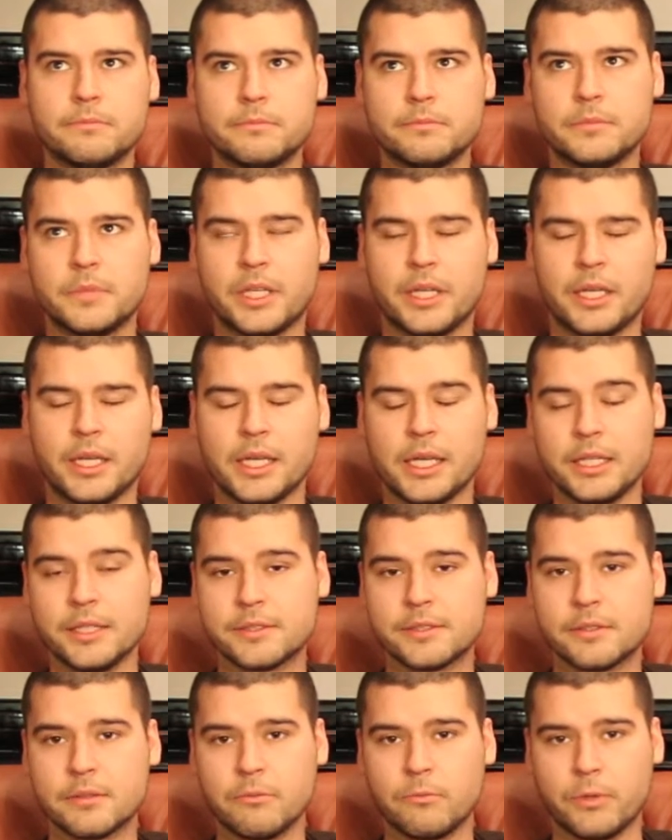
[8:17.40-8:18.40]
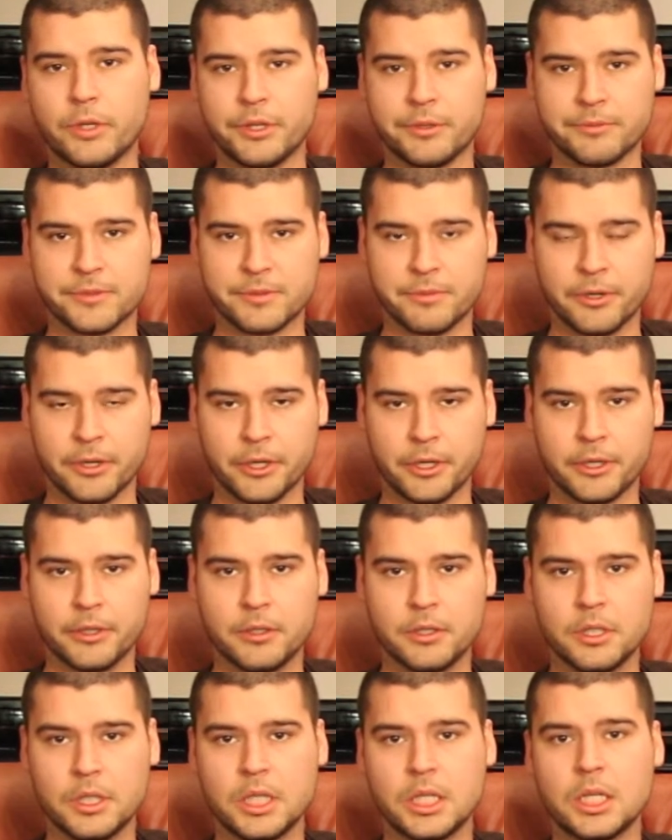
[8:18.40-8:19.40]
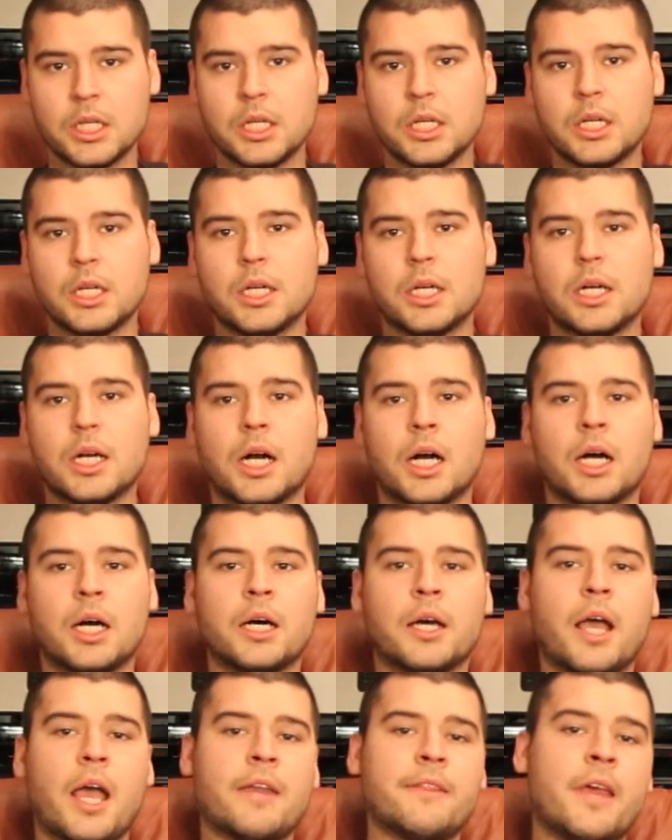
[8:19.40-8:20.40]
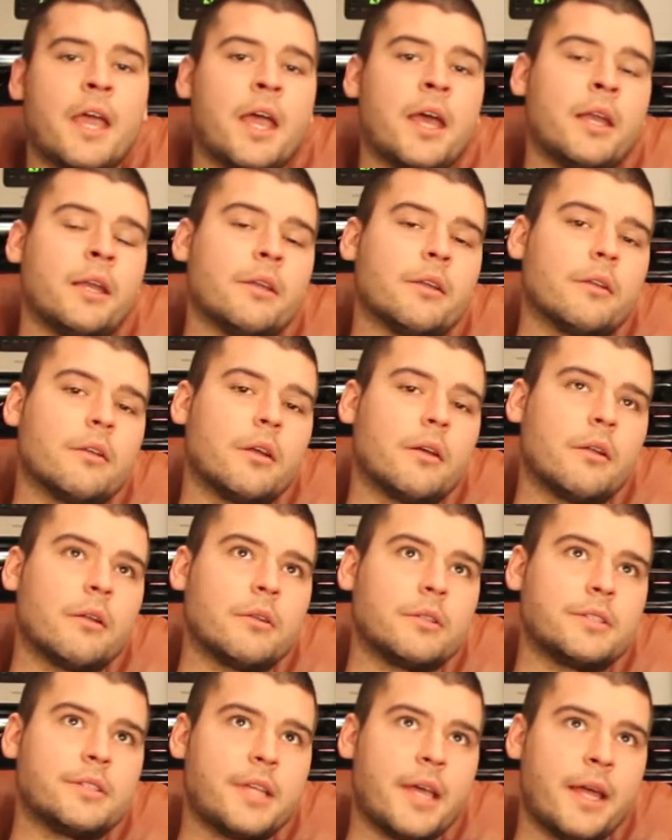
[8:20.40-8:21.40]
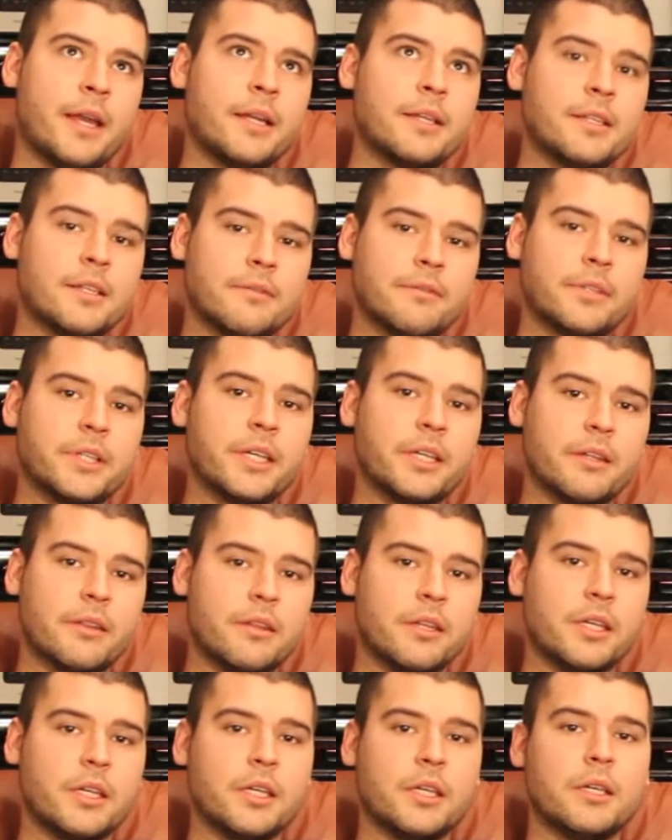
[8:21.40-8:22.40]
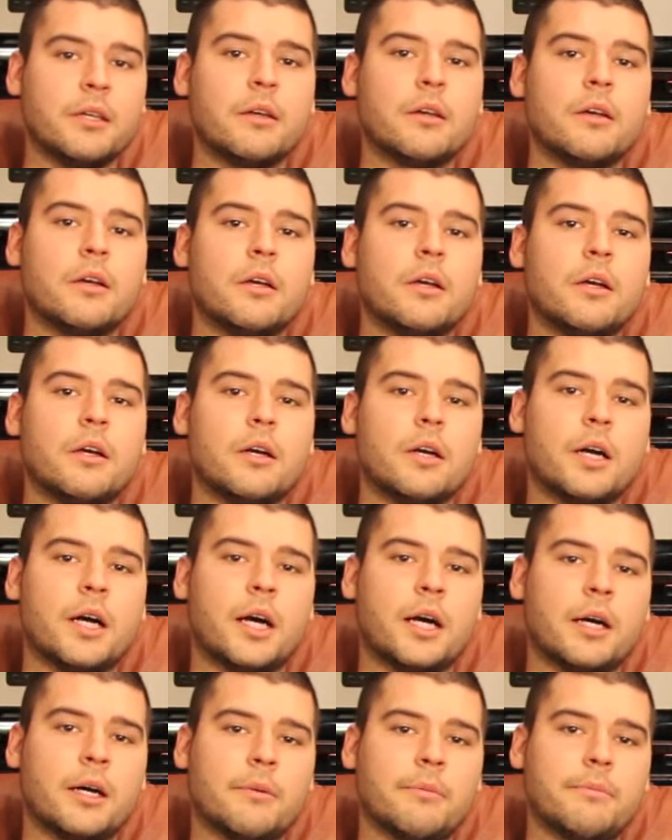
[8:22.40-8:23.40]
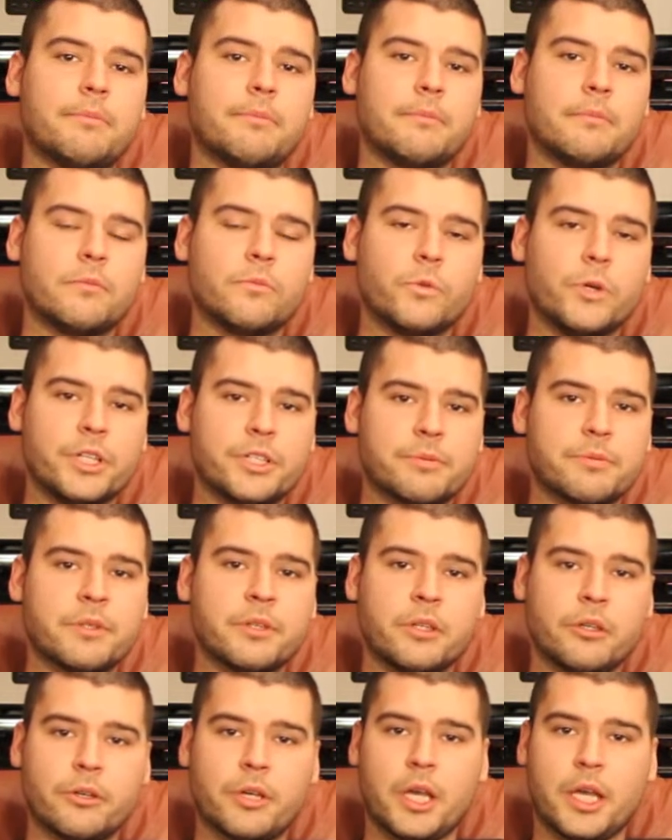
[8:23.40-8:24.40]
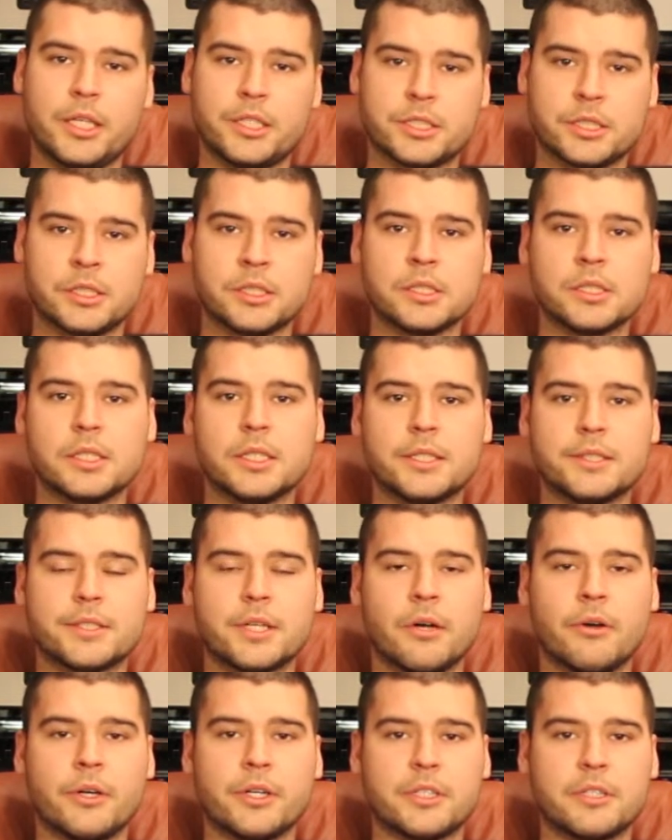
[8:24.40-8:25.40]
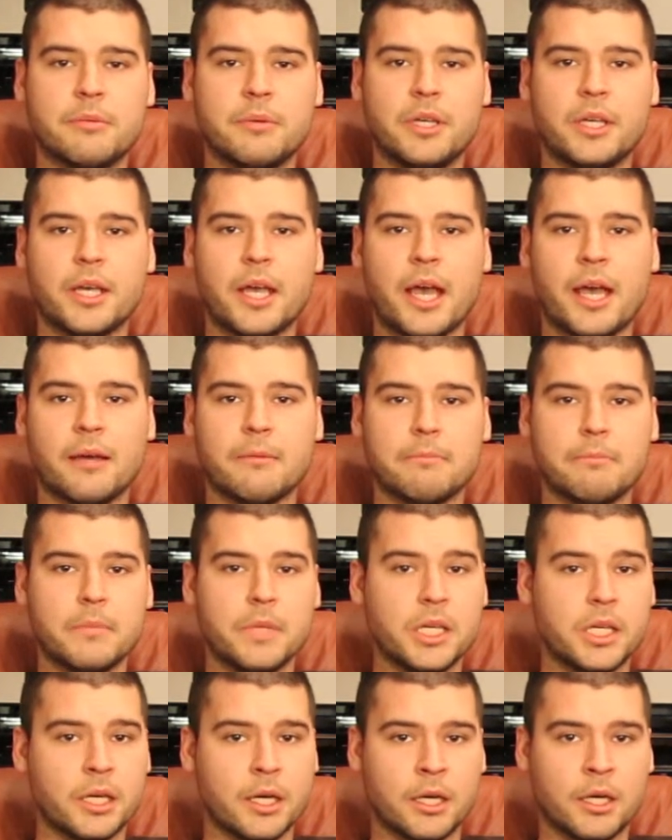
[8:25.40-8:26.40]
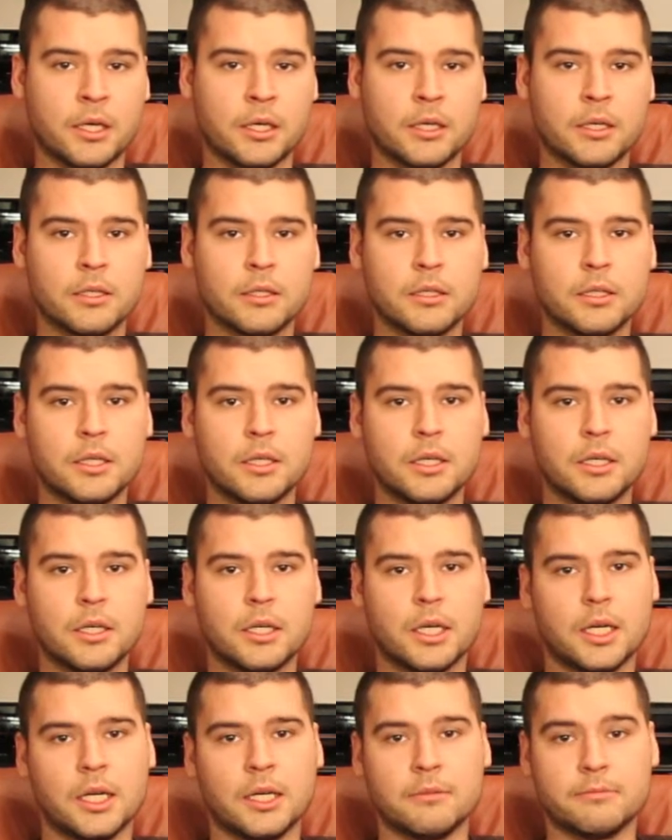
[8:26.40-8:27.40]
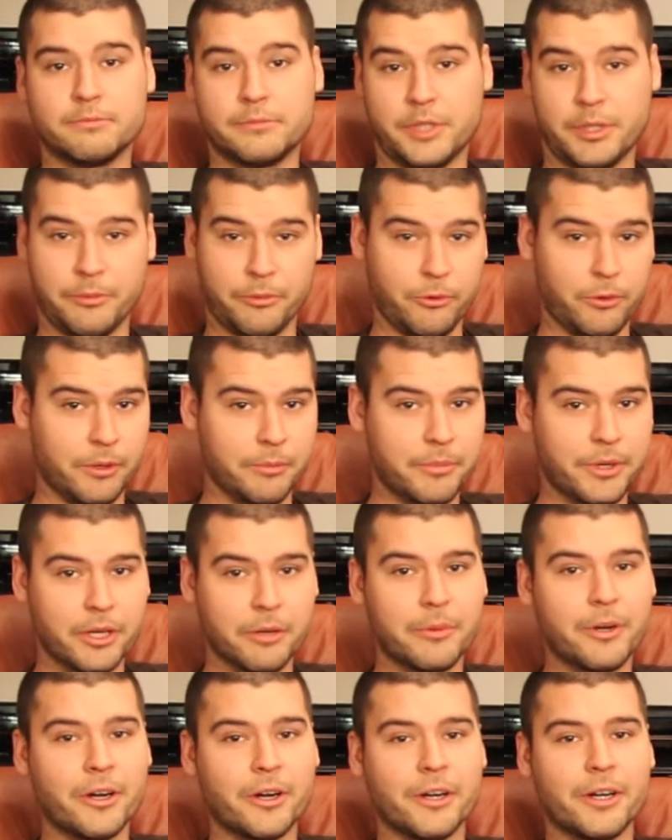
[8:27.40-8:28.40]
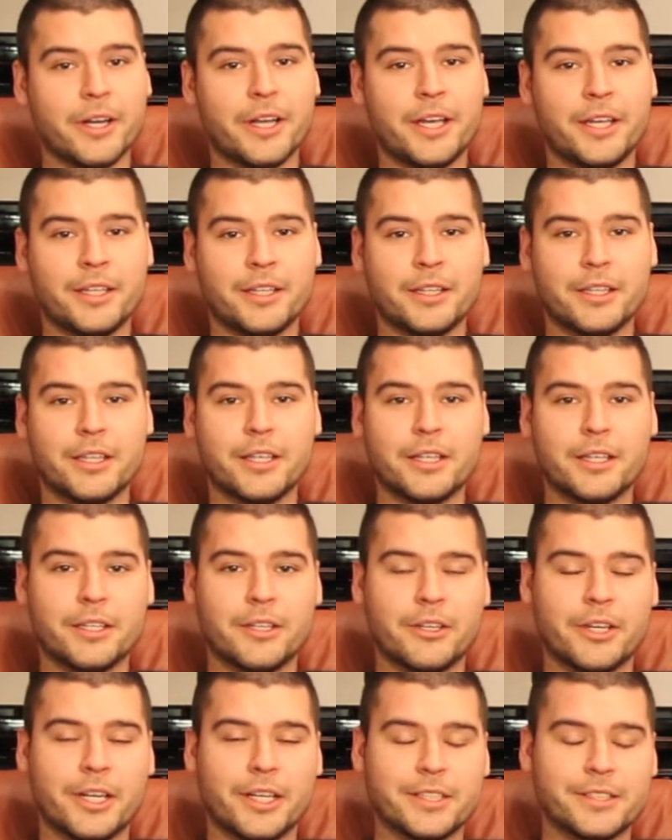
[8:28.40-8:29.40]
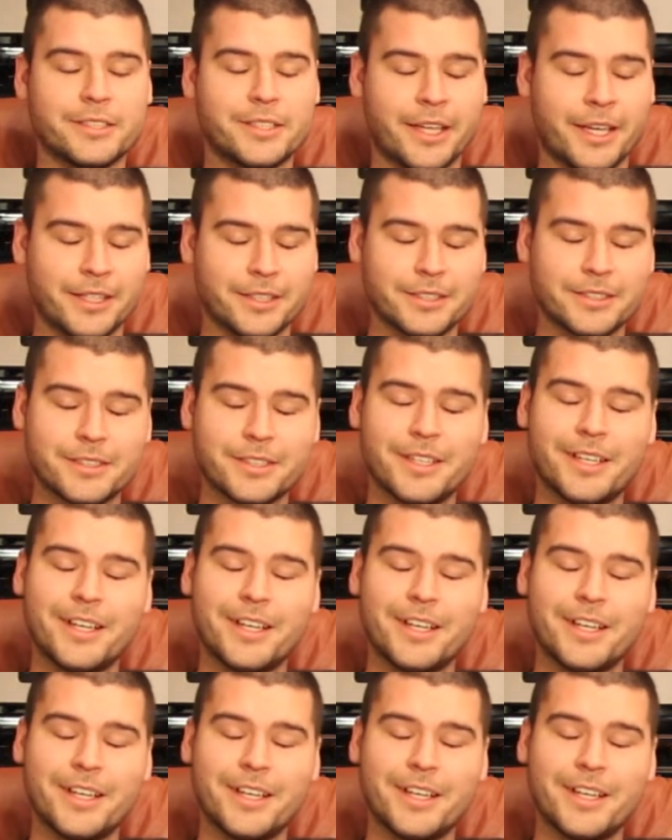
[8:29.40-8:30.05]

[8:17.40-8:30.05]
East Williamsburg, and then tentatively the Richmond location is going to be at Mekong, #1 beer bar in the United States.